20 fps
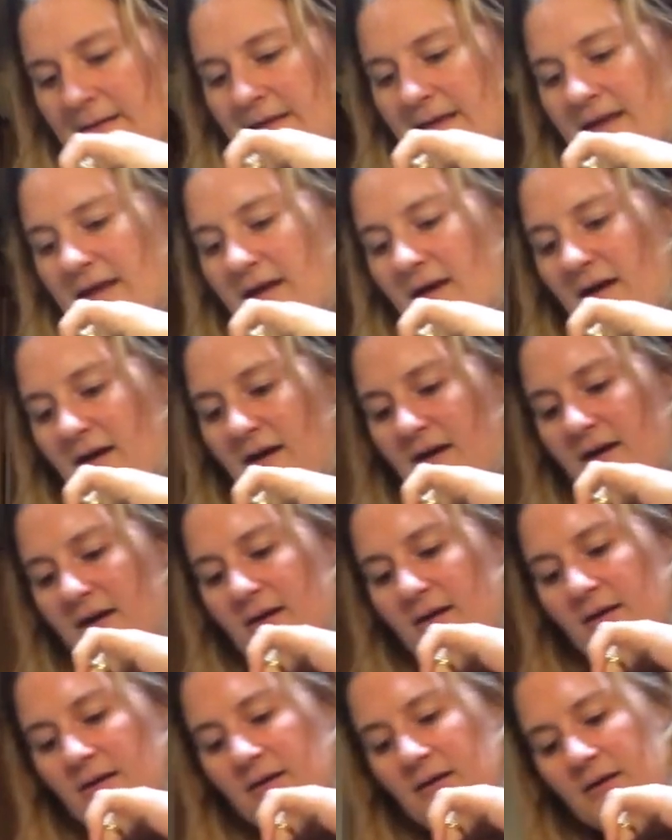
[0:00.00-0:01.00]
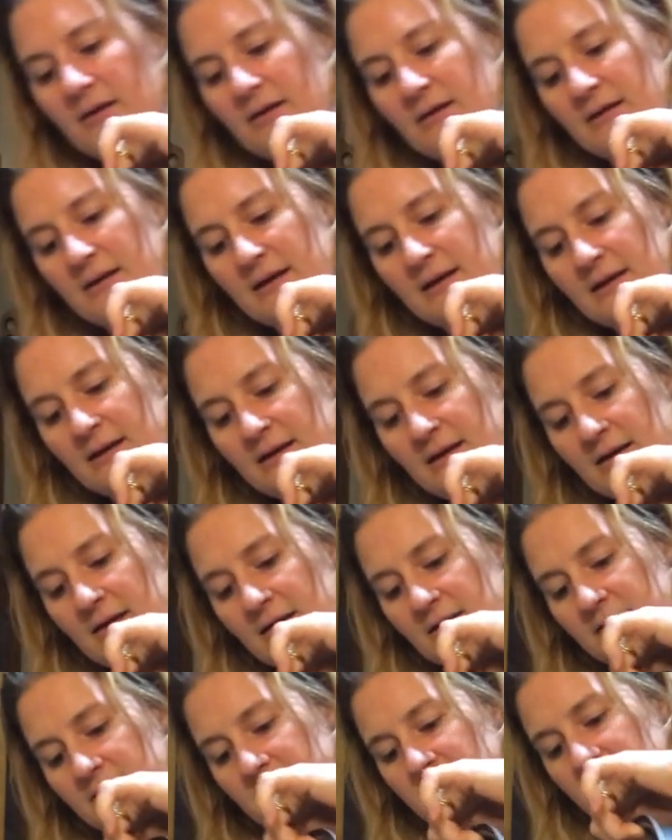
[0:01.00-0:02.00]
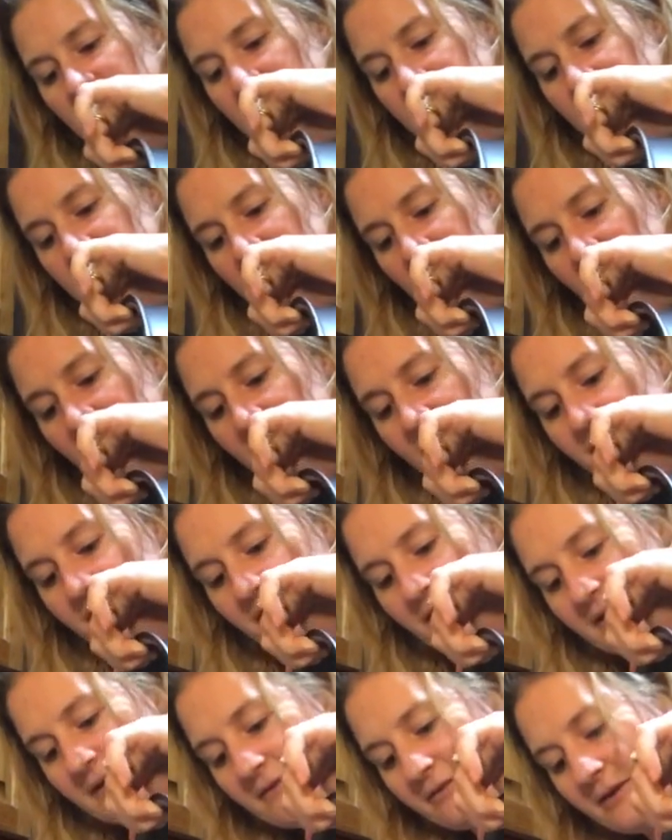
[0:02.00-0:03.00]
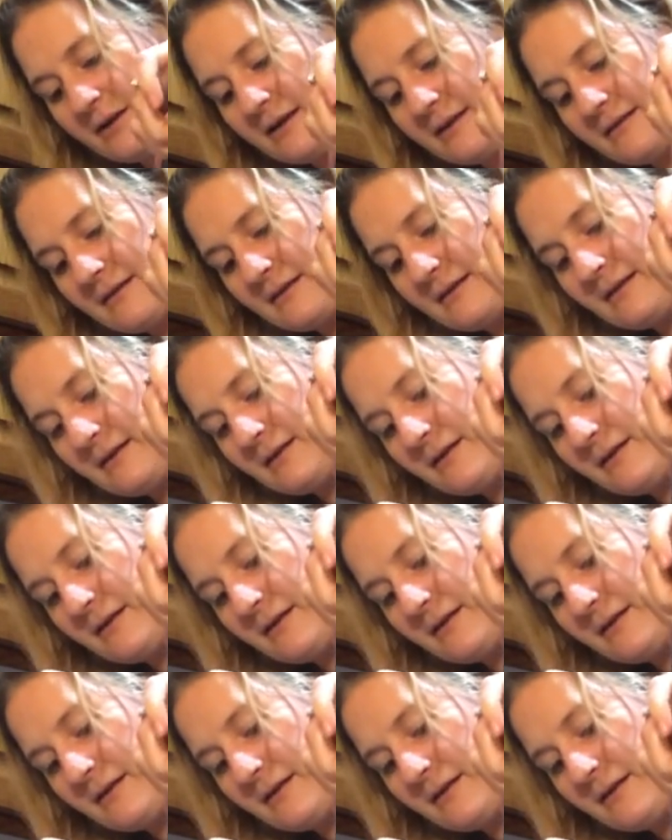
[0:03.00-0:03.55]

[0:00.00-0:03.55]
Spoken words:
They are just our favorite